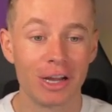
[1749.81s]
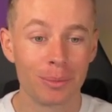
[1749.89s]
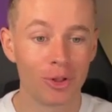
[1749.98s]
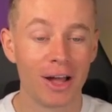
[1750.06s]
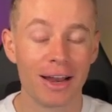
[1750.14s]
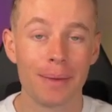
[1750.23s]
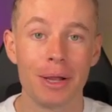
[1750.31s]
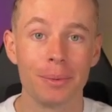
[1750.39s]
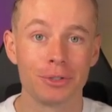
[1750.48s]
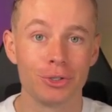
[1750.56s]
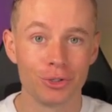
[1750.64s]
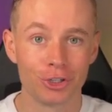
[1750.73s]
I'm glad I'm
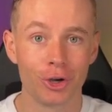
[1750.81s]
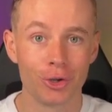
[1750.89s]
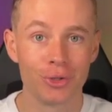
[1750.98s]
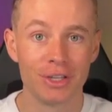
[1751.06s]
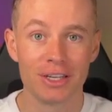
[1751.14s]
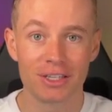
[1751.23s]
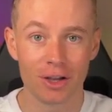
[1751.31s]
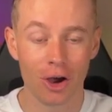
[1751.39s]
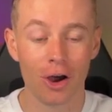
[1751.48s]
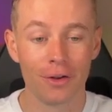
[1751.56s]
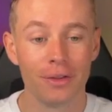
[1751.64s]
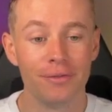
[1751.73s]
able to show you this
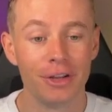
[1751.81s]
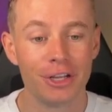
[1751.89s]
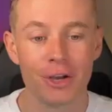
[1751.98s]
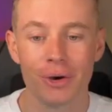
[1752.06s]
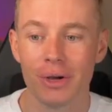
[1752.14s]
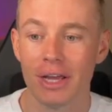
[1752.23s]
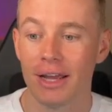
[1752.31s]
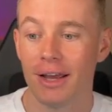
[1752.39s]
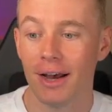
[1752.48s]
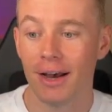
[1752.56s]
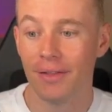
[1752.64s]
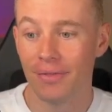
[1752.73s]
on the video.
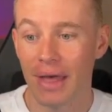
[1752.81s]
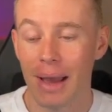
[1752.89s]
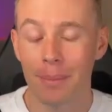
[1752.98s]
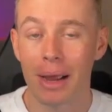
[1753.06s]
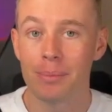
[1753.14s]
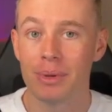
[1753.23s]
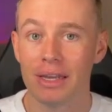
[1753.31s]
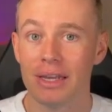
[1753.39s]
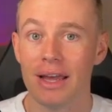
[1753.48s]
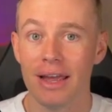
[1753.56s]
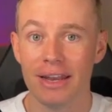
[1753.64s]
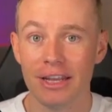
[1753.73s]
That might be
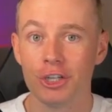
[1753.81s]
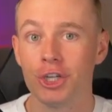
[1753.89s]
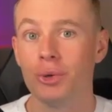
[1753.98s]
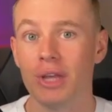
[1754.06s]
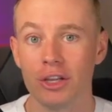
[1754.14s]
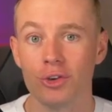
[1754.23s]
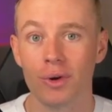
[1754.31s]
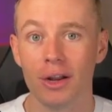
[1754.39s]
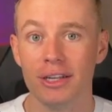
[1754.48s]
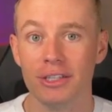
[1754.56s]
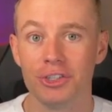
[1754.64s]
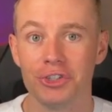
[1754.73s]
an issue that you
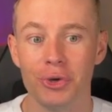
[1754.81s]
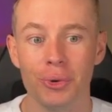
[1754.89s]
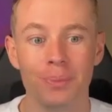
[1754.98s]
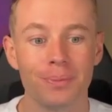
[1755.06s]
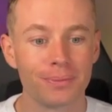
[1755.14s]
run into.